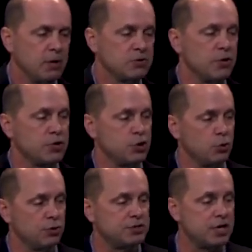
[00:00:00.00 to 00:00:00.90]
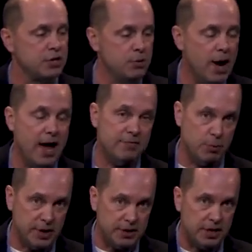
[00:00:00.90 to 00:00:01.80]
So the tools that you have,
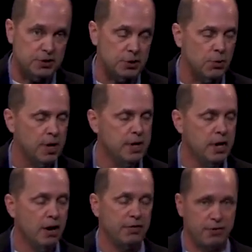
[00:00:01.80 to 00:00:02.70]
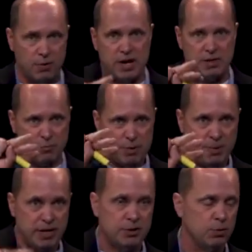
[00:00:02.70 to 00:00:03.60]
that we teach you, are three
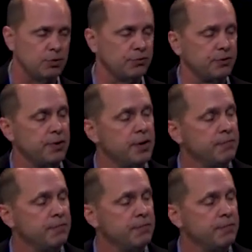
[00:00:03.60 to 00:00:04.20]
big tools.